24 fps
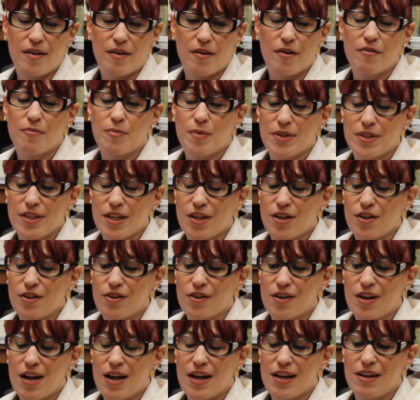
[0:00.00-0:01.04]
a
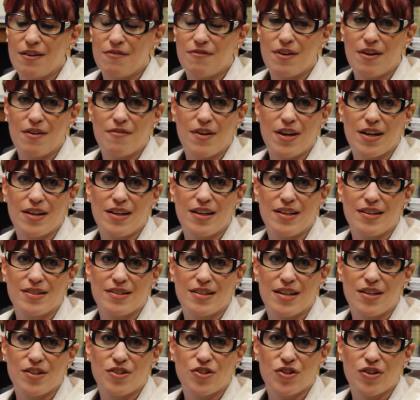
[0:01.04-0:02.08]
particular kind of 18th
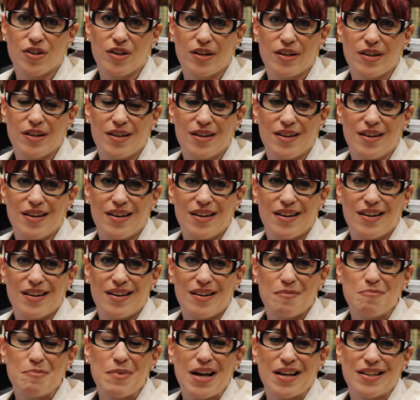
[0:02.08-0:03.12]
century
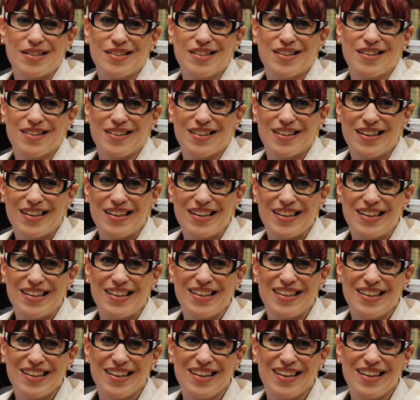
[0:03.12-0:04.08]
masculinity.